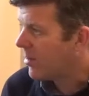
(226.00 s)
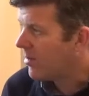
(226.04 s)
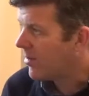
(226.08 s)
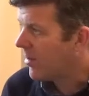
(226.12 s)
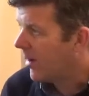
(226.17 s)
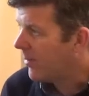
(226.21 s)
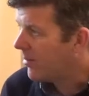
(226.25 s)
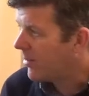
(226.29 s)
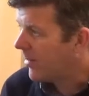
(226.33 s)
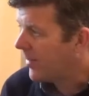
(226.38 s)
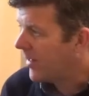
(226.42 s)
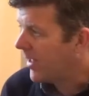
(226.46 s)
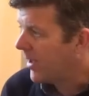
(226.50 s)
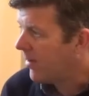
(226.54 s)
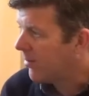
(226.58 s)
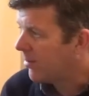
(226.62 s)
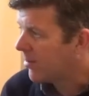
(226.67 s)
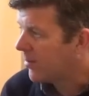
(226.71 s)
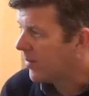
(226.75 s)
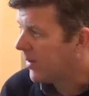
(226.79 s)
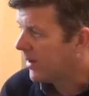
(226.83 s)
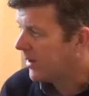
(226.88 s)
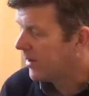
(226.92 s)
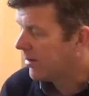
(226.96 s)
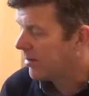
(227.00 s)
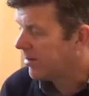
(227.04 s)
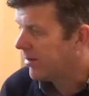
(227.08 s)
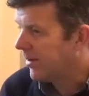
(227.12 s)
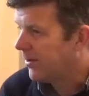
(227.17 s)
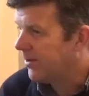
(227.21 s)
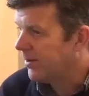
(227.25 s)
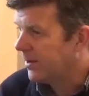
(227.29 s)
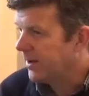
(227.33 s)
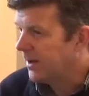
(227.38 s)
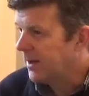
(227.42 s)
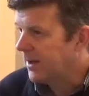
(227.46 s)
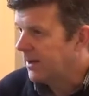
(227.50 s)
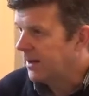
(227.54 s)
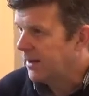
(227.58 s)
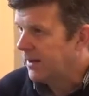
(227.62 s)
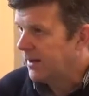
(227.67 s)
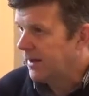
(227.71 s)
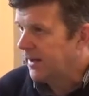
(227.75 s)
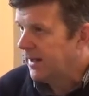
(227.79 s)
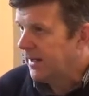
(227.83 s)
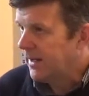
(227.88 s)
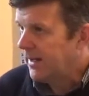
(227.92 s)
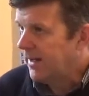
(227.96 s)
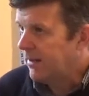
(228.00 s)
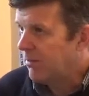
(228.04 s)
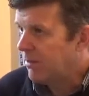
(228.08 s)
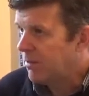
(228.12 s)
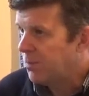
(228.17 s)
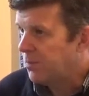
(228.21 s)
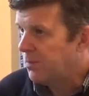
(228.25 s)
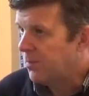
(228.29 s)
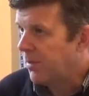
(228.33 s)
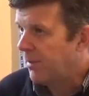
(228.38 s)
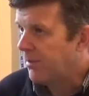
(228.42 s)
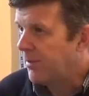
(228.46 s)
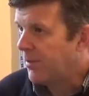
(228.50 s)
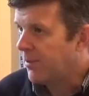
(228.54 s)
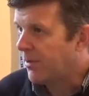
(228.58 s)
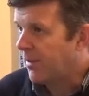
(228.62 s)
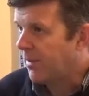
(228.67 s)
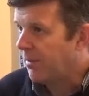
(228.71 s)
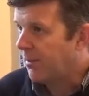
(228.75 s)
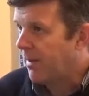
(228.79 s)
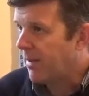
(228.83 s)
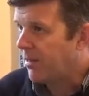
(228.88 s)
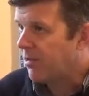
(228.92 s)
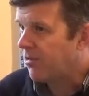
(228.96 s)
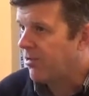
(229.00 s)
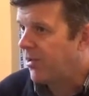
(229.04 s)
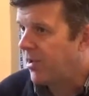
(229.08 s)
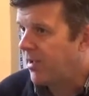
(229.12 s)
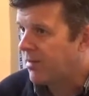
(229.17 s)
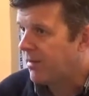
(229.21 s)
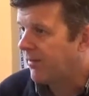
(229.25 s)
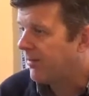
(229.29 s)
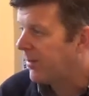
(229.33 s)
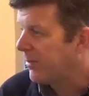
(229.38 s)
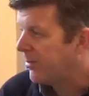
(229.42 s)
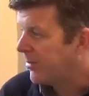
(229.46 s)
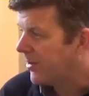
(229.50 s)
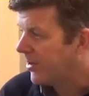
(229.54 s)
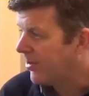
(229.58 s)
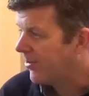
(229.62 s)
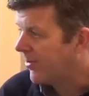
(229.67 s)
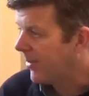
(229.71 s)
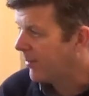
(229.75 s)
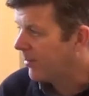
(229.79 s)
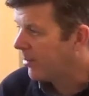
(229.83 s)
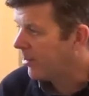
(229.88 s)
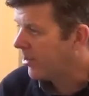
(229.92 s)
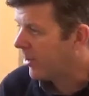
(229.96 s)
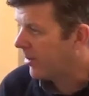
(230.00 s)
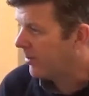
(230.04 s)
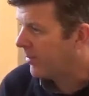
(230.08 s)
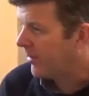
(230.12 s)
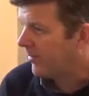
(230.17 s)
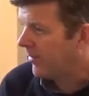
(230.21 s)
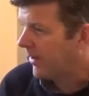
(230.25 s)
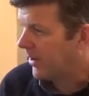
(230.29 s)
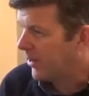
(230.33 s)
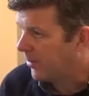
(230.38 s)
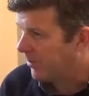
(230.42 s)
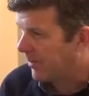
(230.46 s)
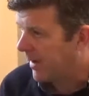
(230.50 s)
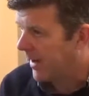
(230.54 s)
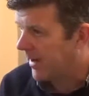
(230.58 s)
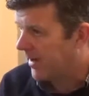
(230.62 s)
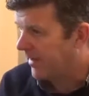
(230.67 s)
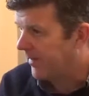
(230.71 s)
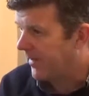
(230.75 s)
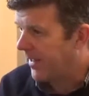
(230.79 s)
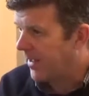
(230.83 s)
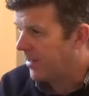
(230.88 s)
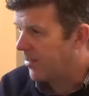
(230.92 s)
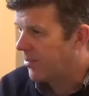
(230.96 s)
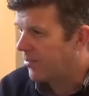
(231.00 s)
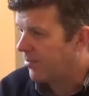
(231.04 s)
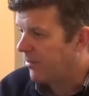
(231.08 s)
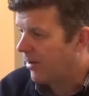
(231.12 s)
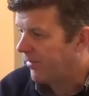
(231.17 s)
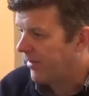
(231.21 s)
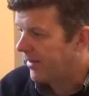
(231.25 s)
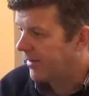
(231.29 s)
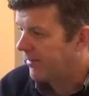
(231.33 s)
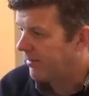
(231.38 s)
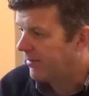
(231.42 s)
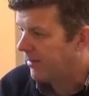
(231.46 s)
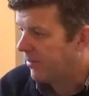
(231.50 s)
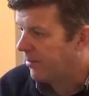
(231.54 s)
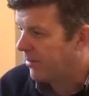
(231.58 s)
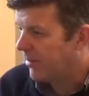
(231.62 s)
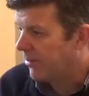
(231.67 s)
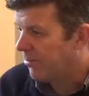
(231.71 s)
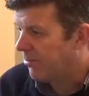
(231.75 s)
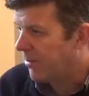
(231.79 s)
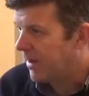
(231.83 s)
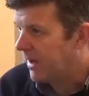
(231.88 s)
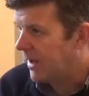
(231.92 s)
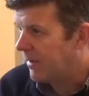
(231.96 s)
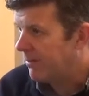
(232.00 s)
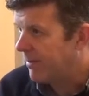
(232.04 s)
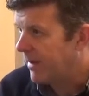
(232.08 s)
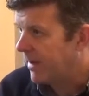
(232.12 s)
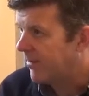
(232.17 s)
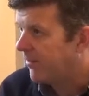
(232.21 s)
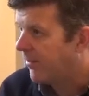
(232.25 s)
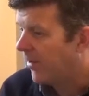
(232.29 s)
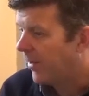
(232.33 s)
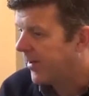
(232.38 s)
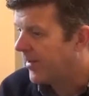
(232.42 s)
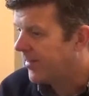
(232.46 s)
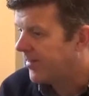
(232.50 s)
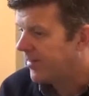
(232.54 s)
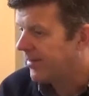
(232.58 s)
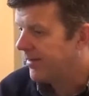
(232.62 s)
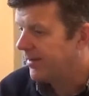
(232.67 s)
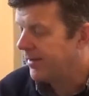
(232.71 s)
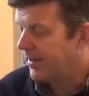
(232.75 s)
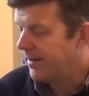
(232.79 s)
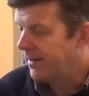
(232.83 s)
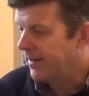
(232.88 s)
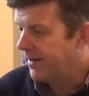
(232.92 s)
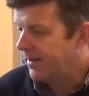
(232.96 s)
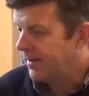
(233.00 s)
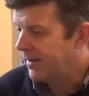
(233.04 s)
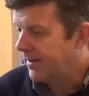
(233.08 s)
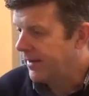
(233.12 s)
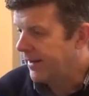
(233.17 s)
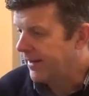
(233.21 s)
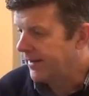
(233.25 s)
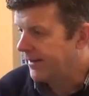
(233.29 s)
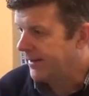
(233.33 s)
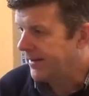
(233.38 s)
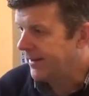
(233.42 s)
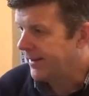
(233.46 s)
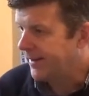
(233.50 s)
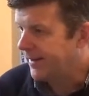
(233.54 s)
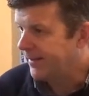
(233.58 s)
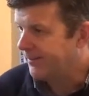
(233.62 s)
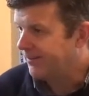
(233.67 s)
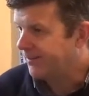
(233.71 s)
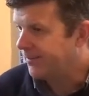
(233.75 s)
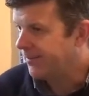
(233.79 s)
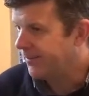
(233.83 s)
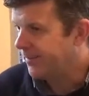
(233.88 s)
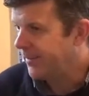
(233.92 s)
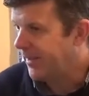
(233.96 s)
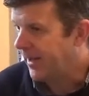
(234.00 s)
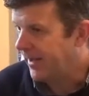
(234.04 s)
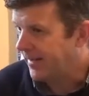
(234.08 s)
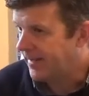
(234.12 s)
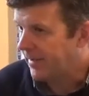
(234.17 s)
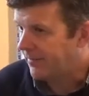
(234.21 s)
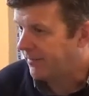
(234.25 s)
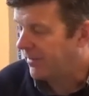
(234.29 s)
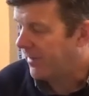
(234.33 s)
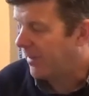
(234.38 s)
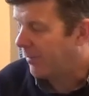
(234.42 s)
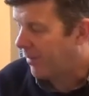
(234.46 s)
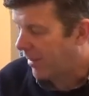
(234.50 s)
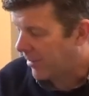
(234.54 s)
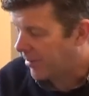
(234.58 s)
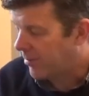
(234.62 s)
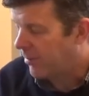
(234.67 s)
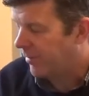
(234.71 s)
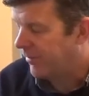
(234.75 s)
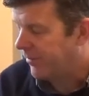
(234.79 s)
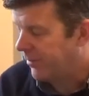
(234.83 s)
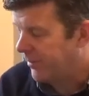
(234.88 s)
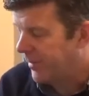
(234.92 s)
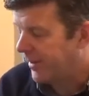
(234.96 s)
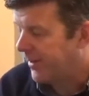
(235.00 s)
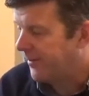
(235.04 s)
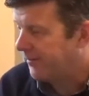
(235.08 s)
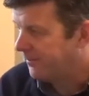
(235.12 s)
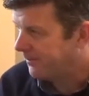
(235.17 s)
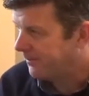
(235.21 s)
times of the year as well, so it was probably one of the best years of the British Championship. If we look back in the history of it, it was a really big fight, and definitely the best one for me.